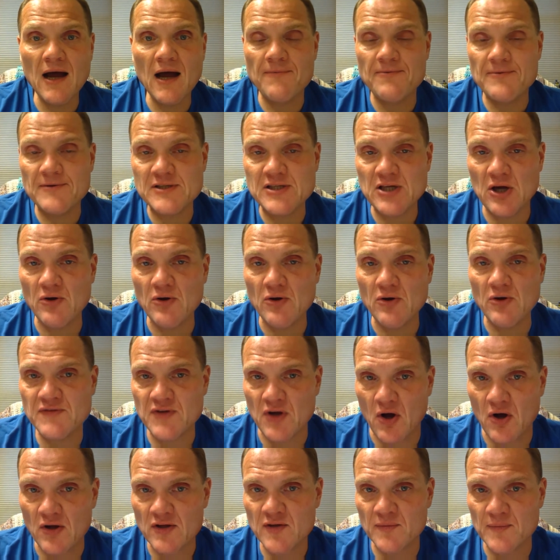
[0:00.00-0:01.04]
For
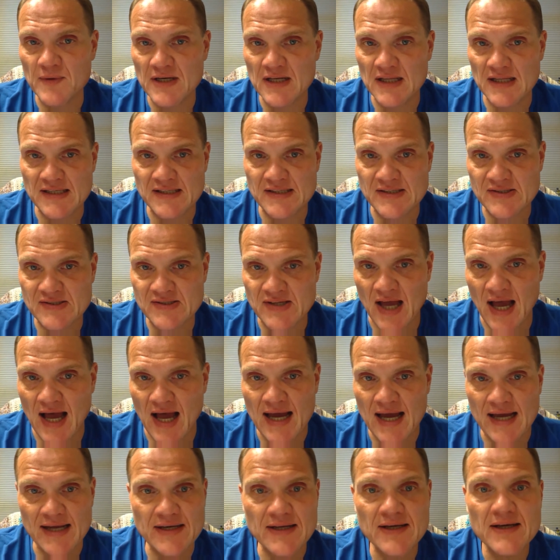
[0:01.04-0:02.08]
Joseph to ultimately
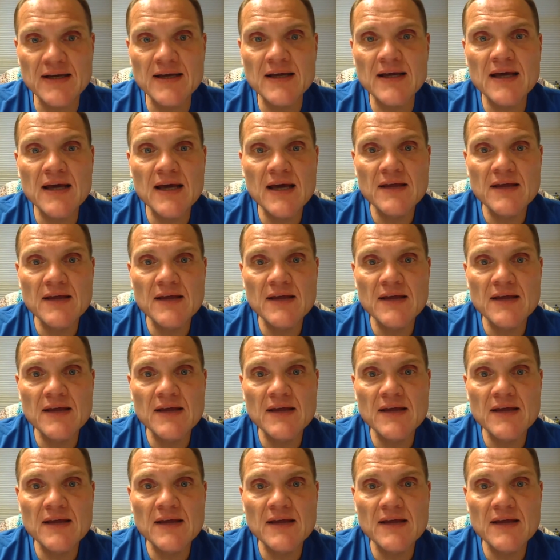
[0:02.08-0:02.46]
decide